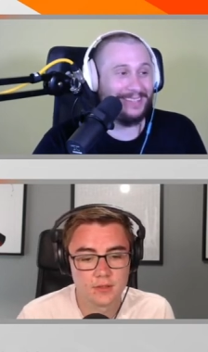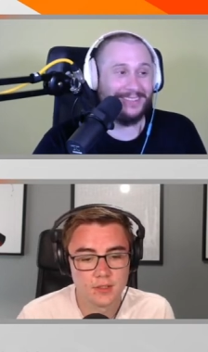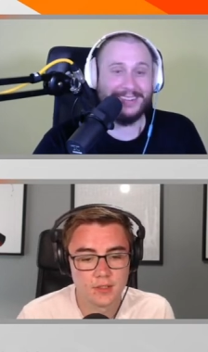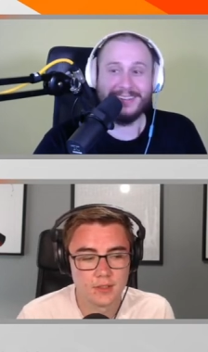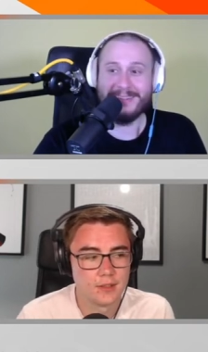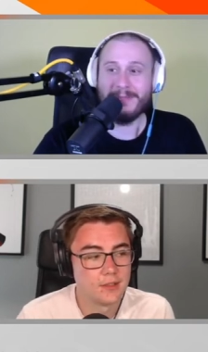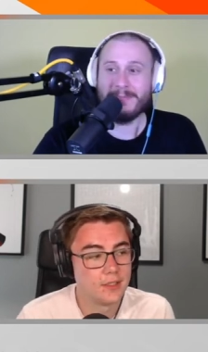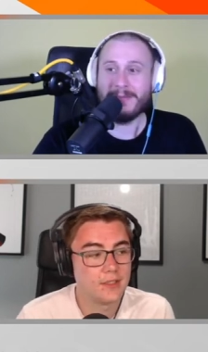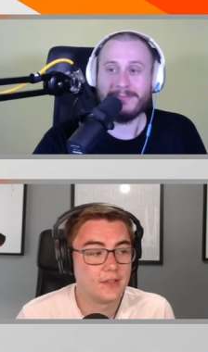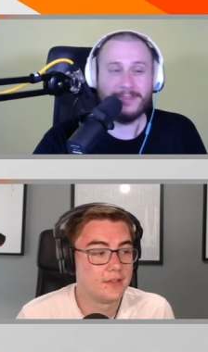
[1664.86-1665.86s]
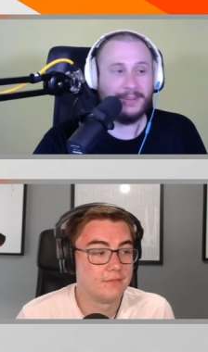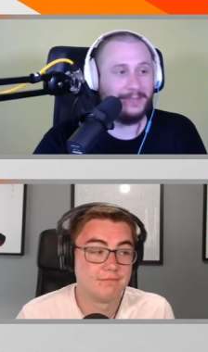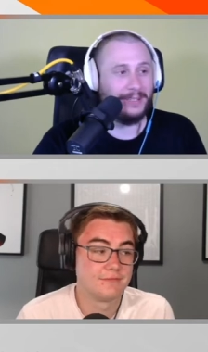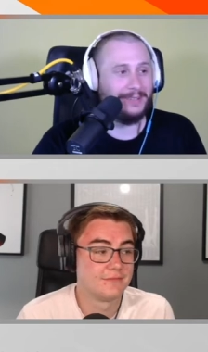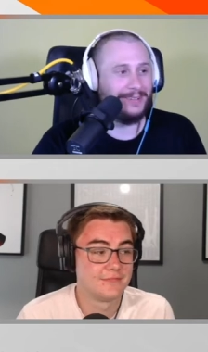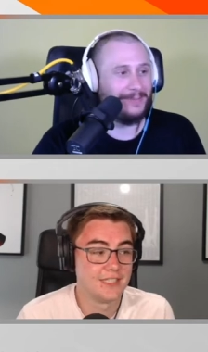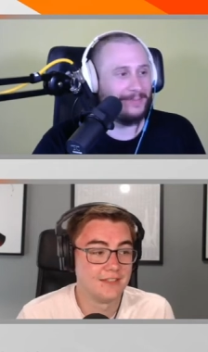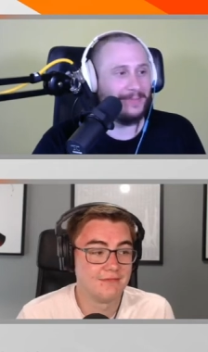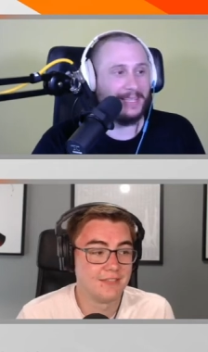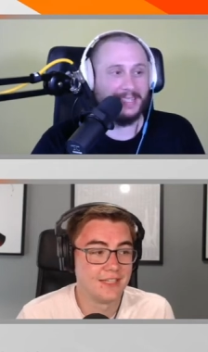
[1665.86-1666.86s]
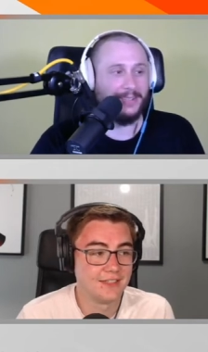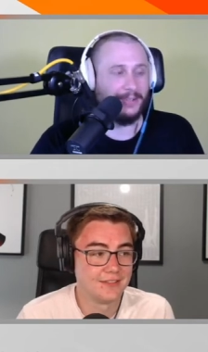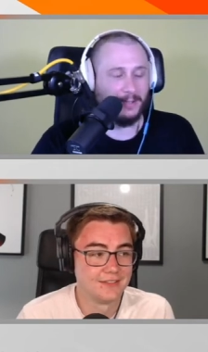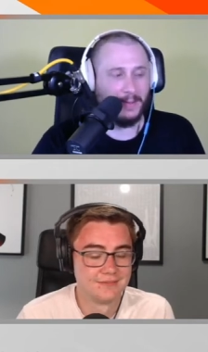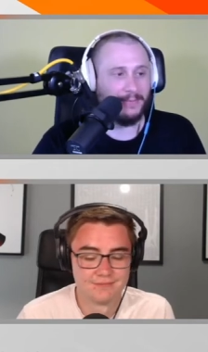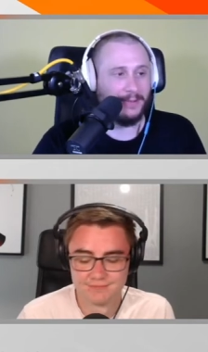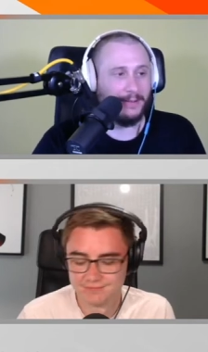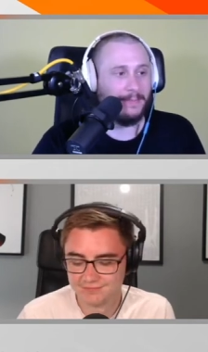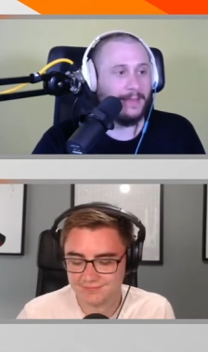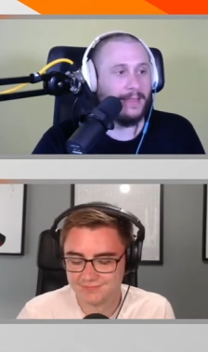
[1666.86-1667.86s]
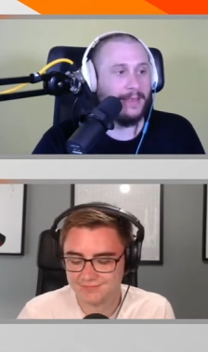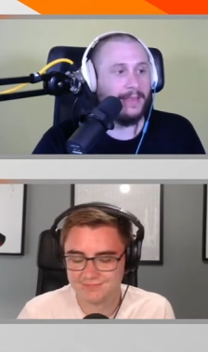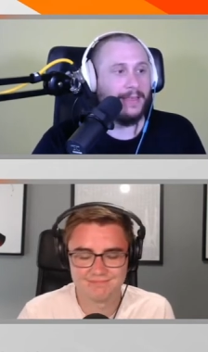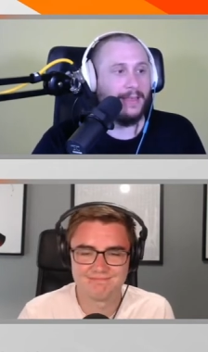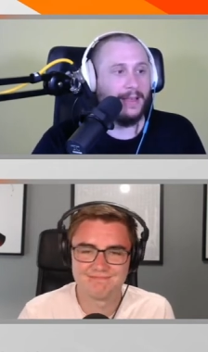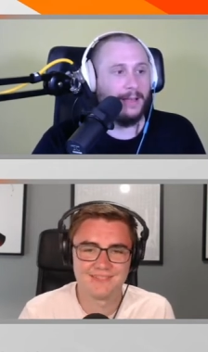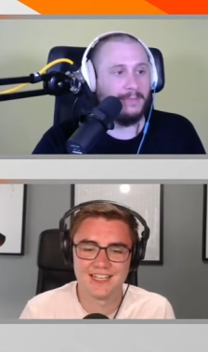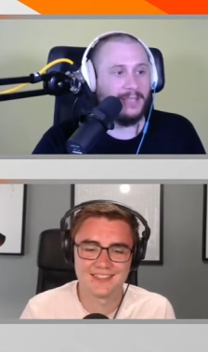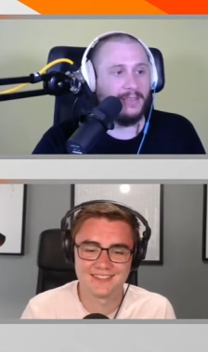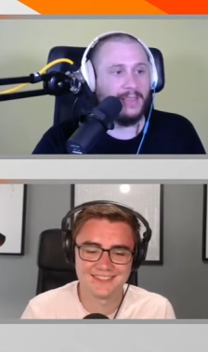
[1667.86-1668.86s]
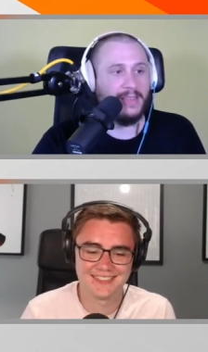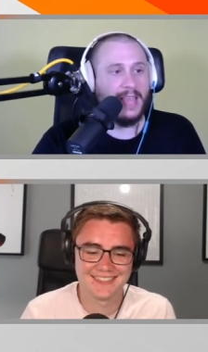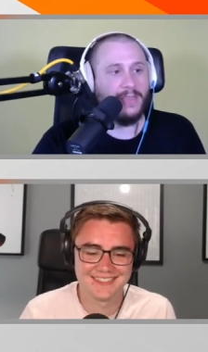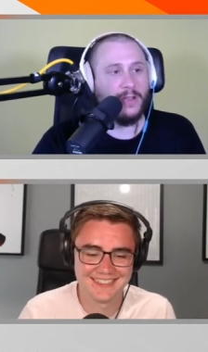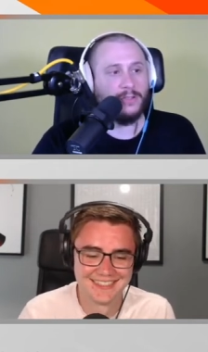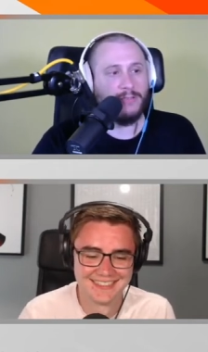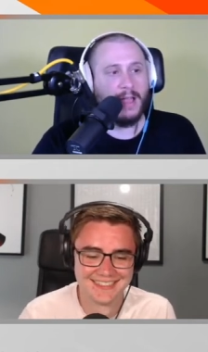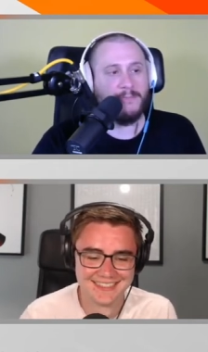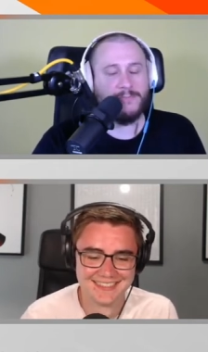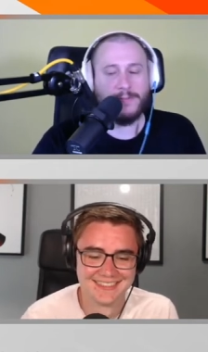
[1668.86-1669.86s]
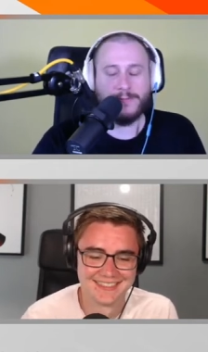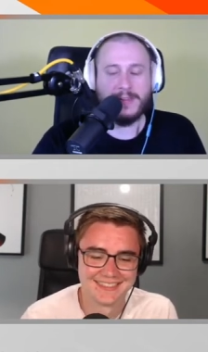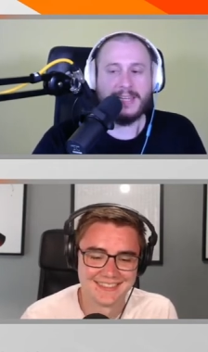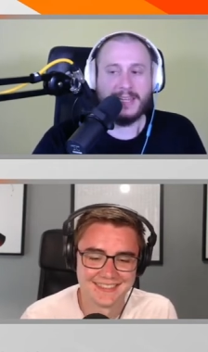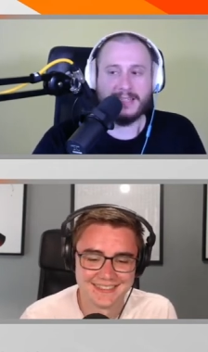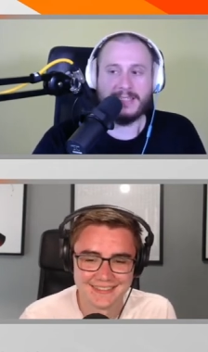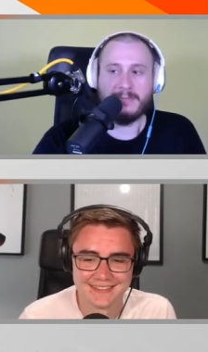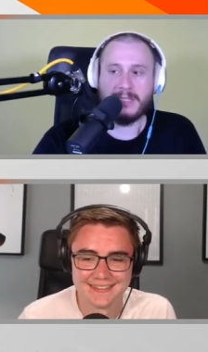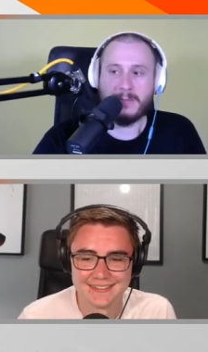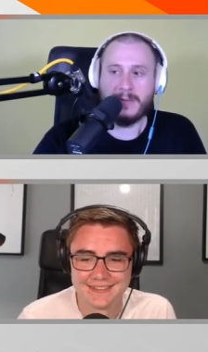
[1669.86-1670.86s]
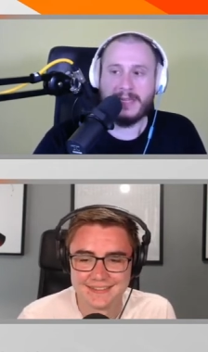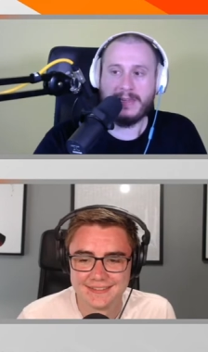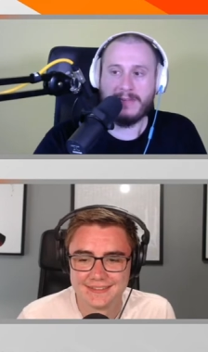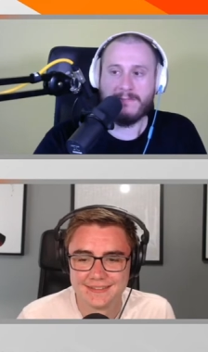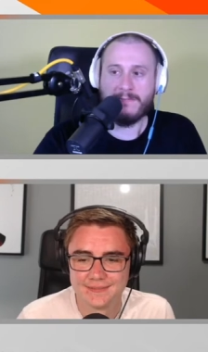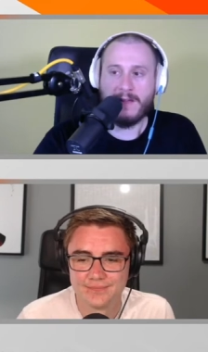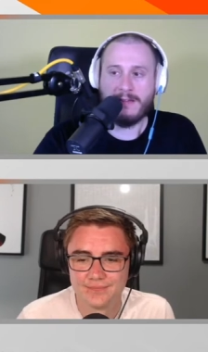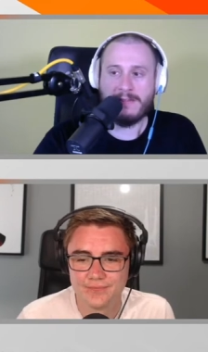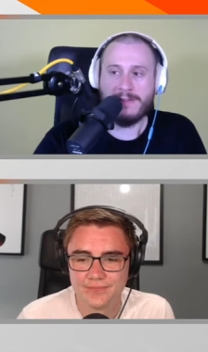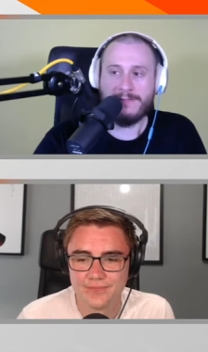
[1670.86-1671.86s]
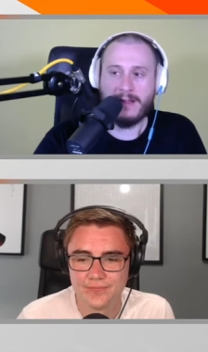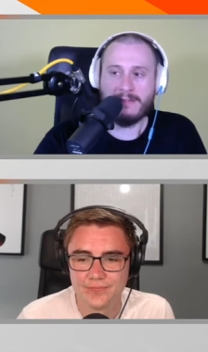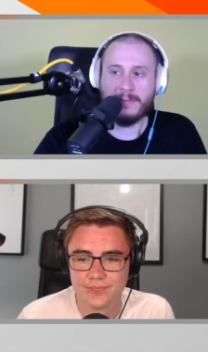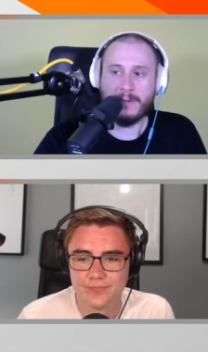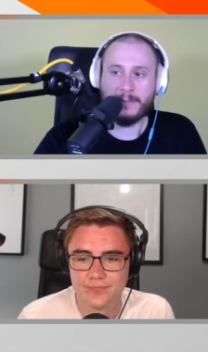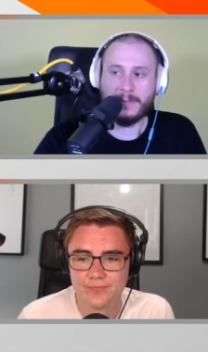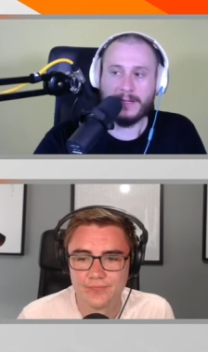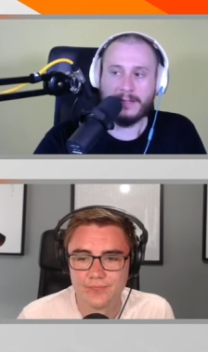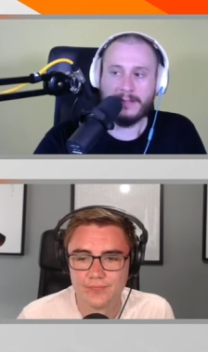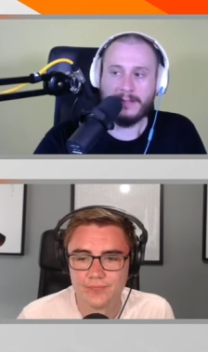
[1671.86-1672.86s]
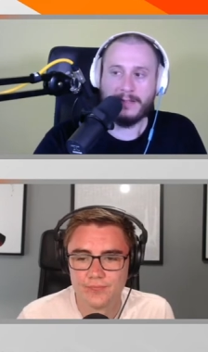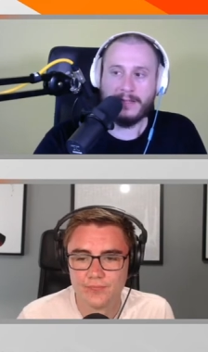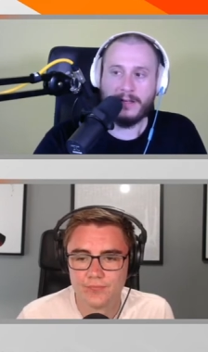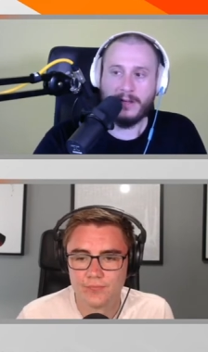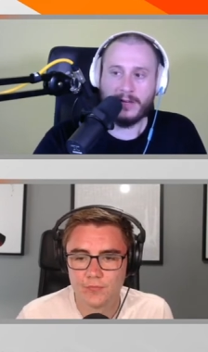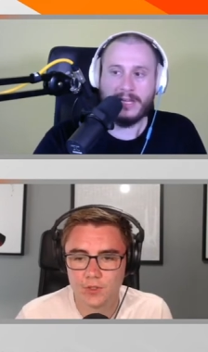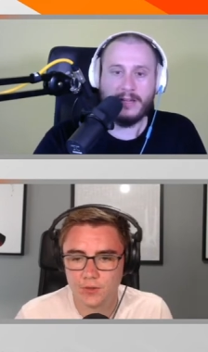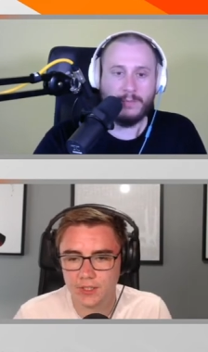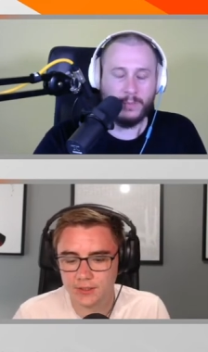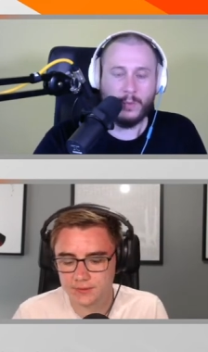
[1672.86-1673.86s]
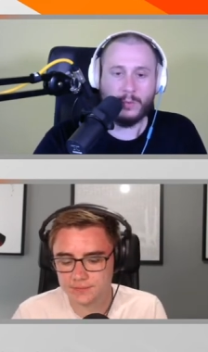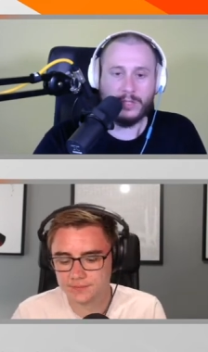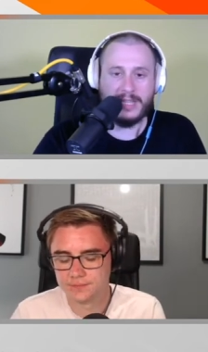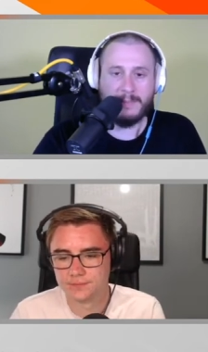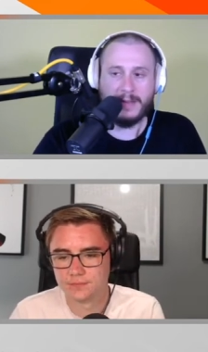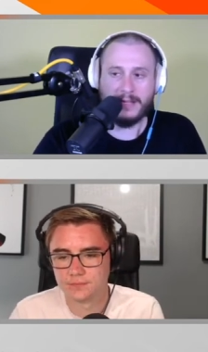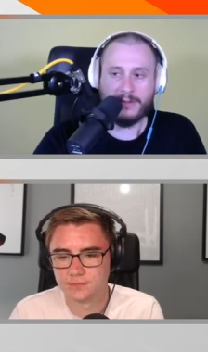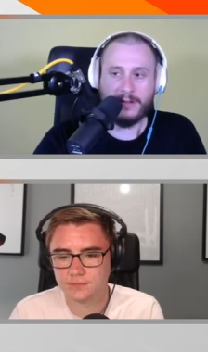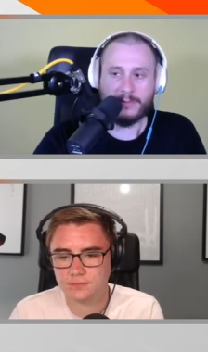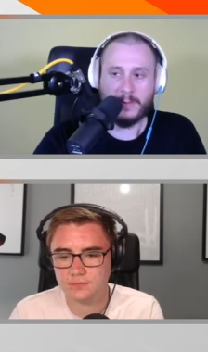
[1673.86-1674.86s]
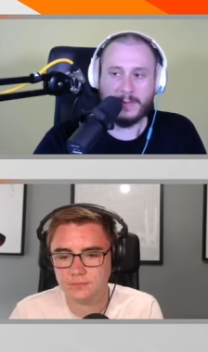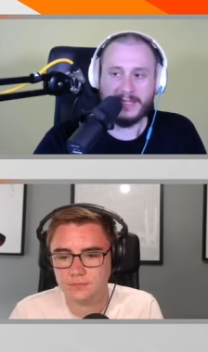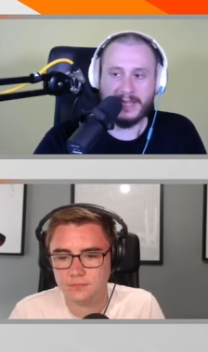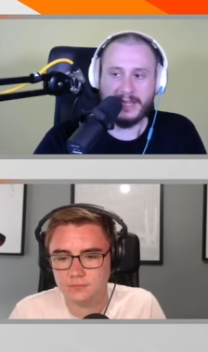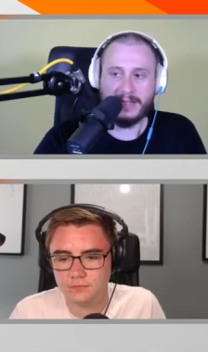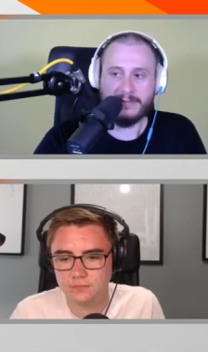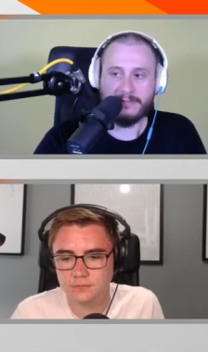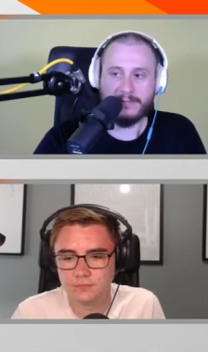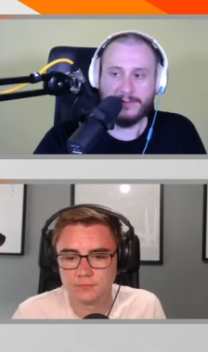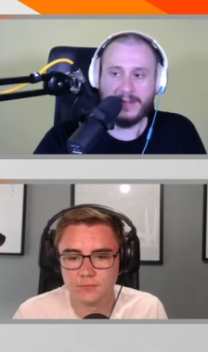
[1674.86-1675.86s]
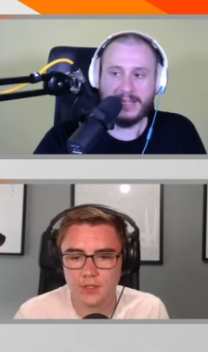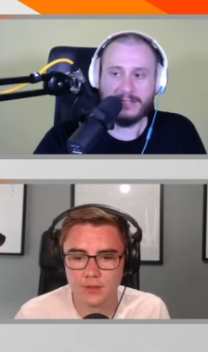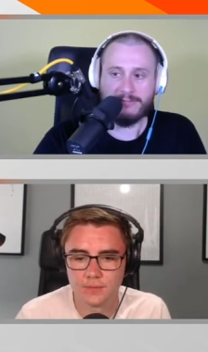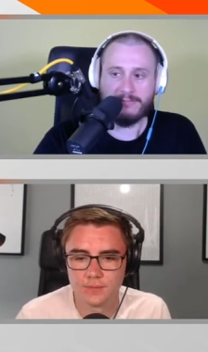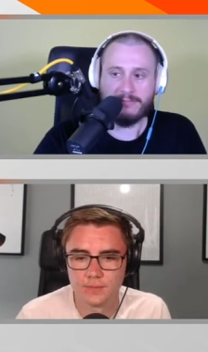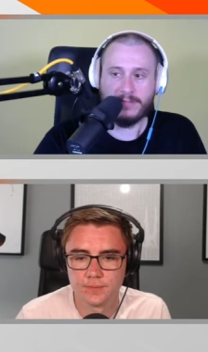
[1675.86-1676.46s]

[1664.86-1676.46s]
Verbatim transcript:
Speaker 1: that's true. He might be up front. He, yeah. He's not be up front. No, um, so, no. yeah, those three. And Raphinha seems to be very, very popular. Looking okay. at all the template drafts we've been sent in, Raphinha is, you